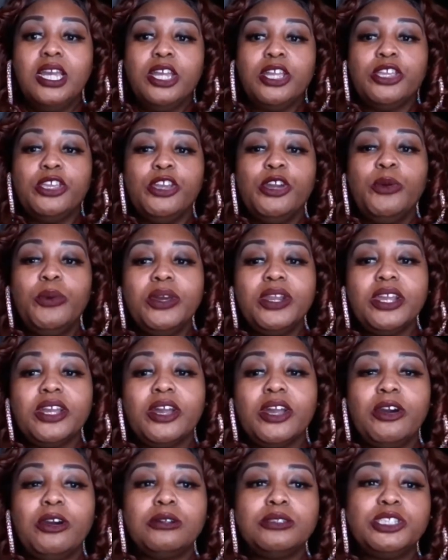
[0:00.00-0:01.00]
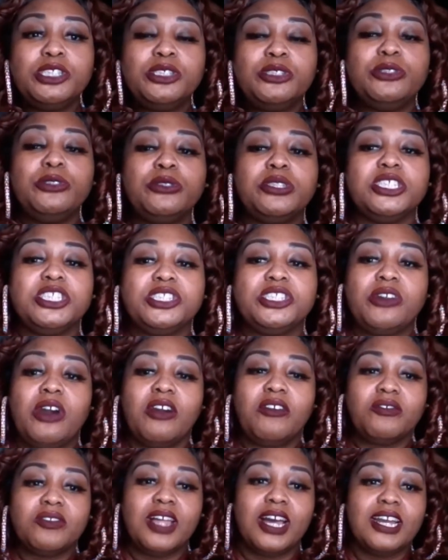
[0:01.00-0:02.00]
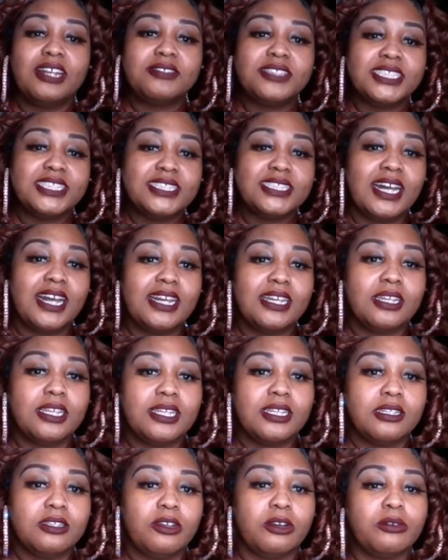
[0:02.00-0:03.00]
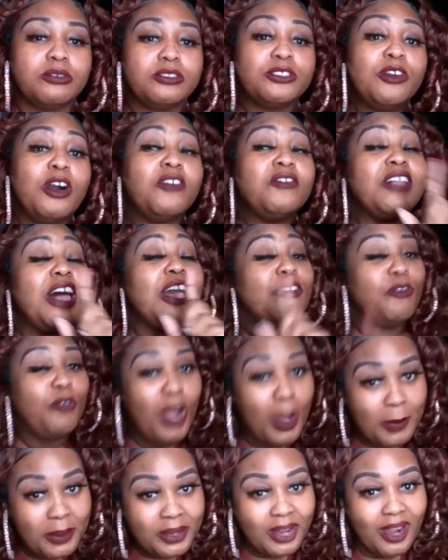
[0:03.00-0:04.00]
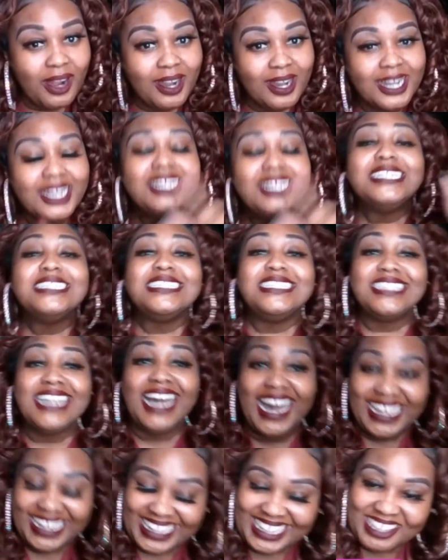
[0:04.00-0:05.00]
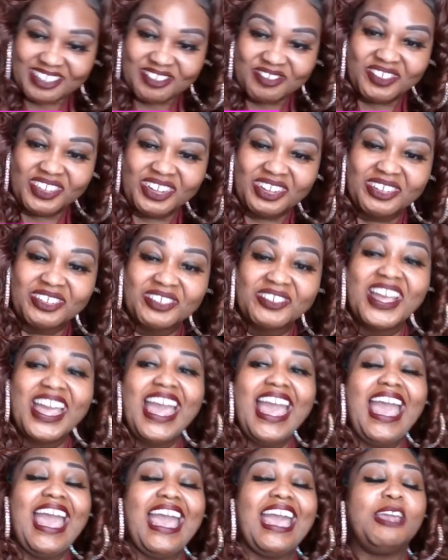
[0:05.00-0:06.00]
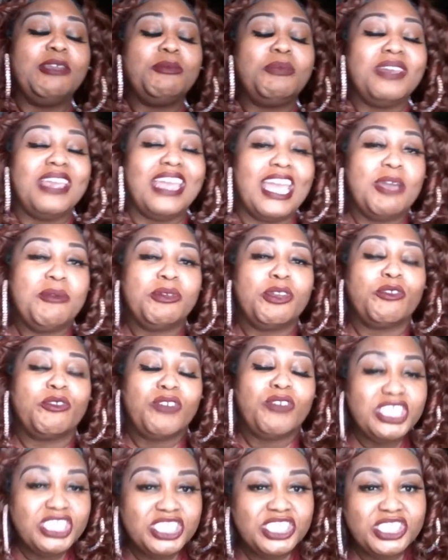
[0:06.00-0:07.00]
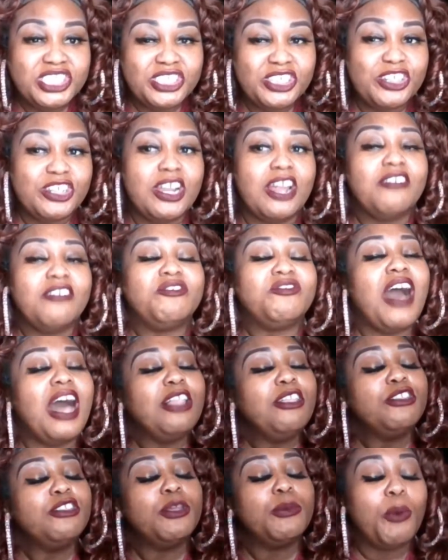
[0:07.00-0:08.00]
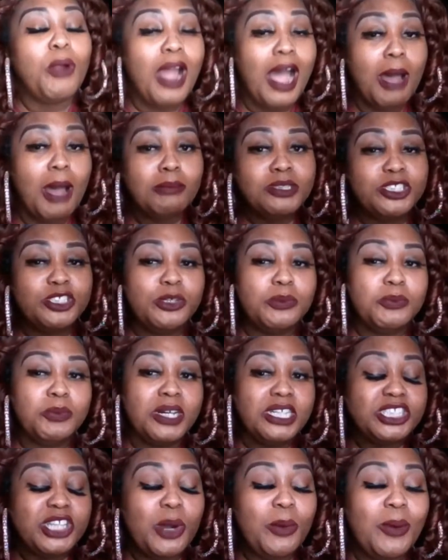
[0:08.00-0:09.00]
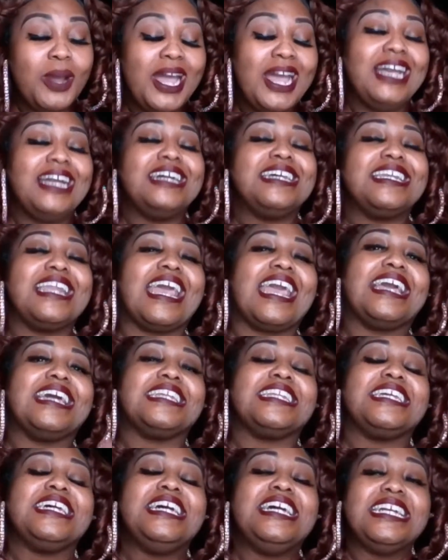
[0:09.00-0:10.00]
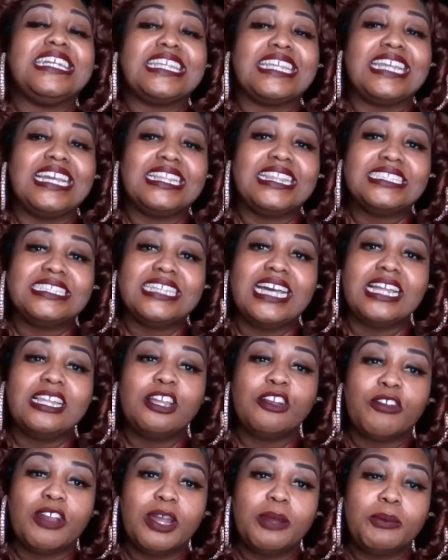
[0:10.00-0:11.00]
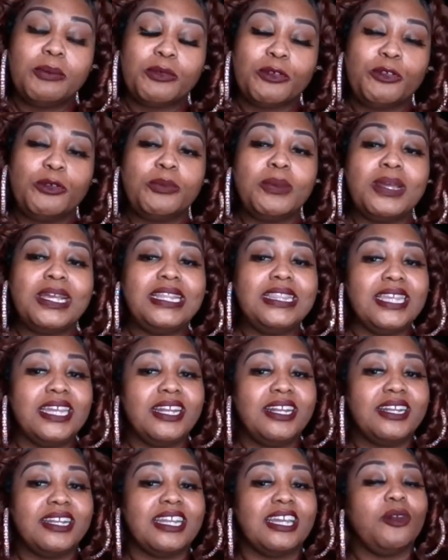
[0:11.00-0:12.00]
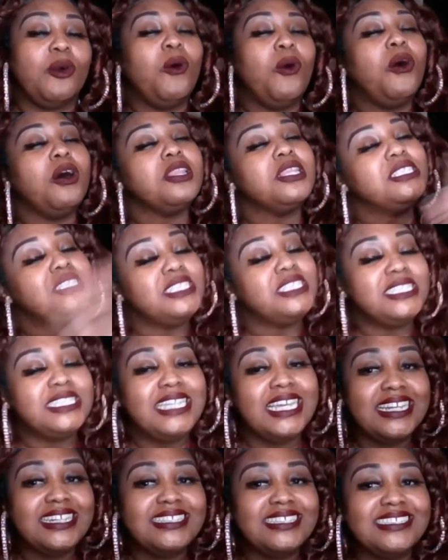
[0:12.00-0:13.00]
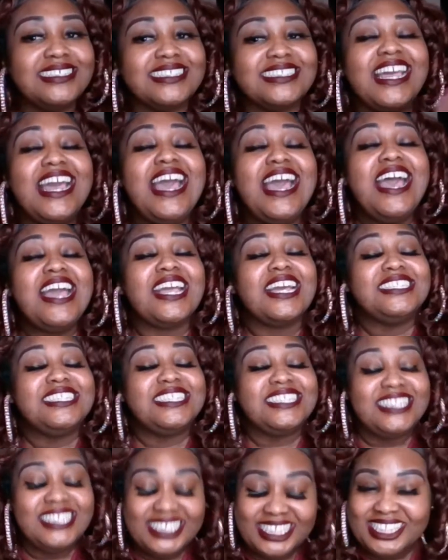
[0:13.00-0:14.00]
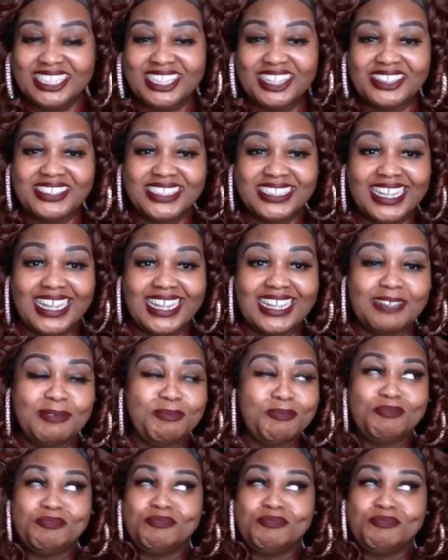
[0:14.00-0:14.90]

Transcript: You want to go to the Soft Life Society, Soft Life webinar.info and be able to register. Follow the prompts. You must go ahead and get the Telegram group in there, get all the details, because this Thursday